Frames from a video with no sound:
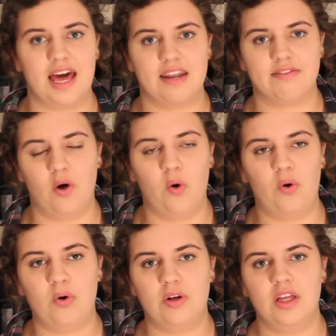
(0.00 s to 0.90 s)
out of the
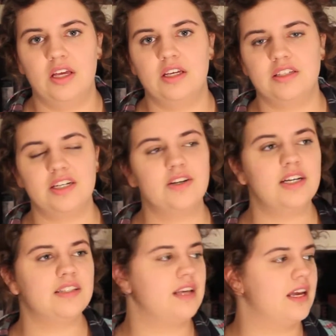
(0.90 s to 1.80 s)
whole series,